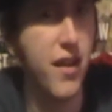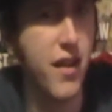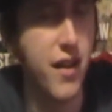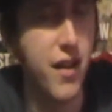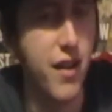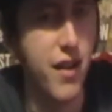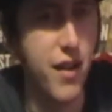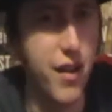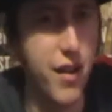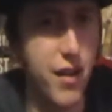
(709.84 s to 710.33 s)

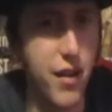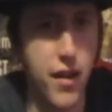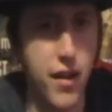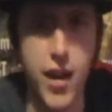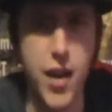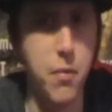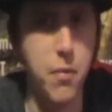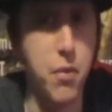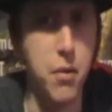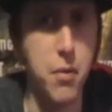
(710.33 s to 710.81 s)

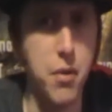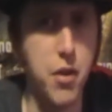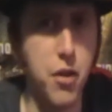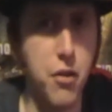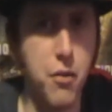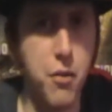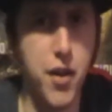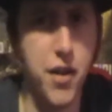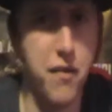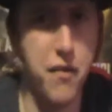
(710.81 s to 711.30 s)
Okay, probably
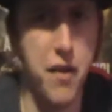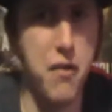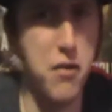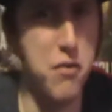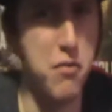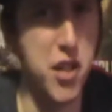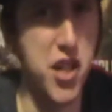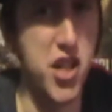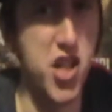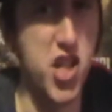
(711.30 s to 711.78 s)
not winning, that was
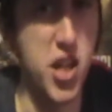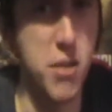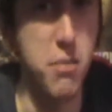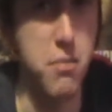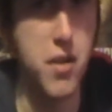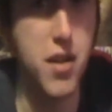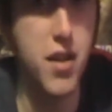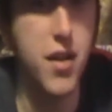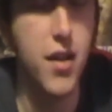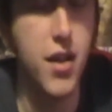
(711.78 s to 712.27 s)
really cheap.
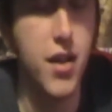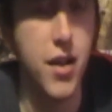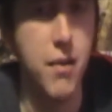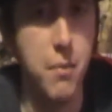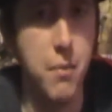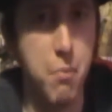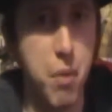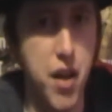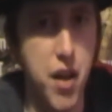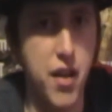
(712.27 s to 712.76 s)

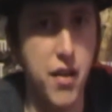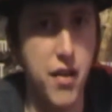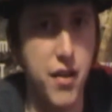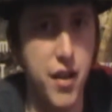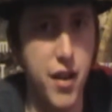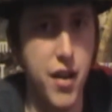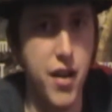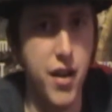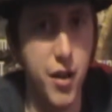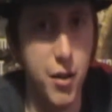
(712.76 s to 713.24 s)
But,
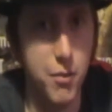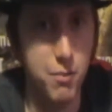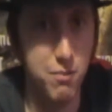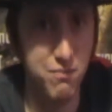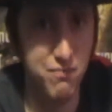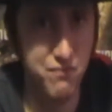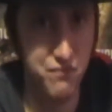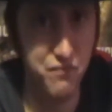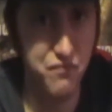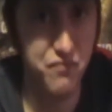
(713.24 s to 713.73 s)

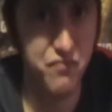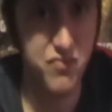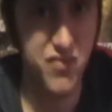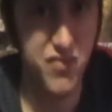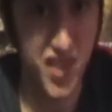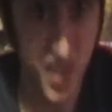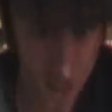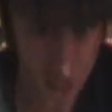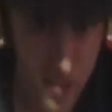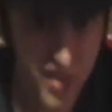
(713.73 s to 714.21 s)

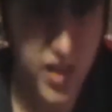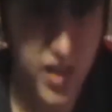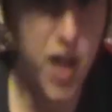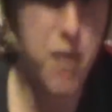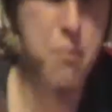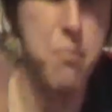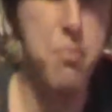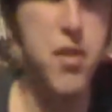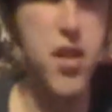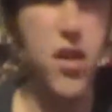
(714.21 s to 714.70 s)
yeah,
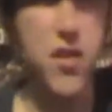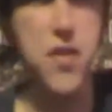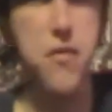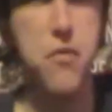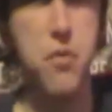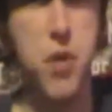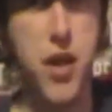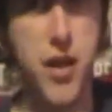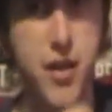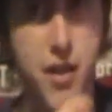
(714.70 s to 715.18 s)
productive
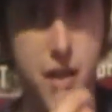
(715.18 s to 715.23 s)
week,